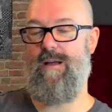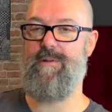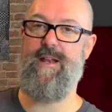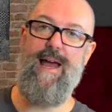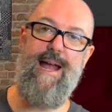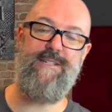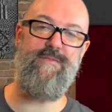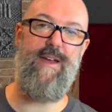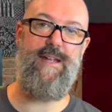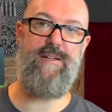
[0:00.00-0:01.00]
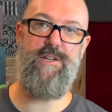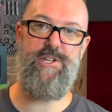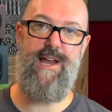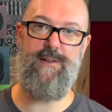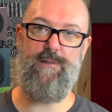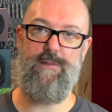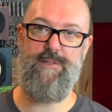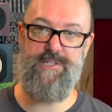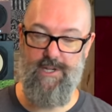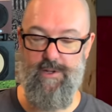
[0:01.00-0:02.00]
I'm going to activate channel
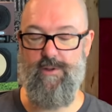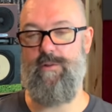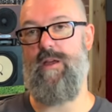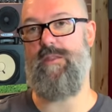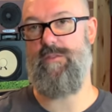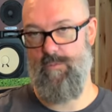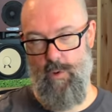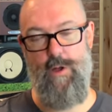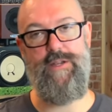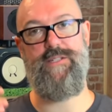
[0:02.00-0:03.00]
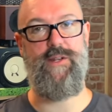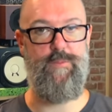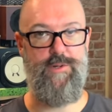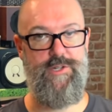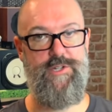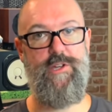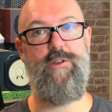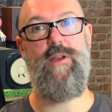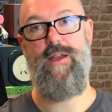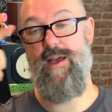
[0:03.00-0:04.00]
two, and one is going to push
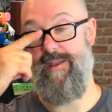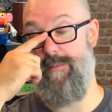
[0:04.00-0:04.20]
two, and they're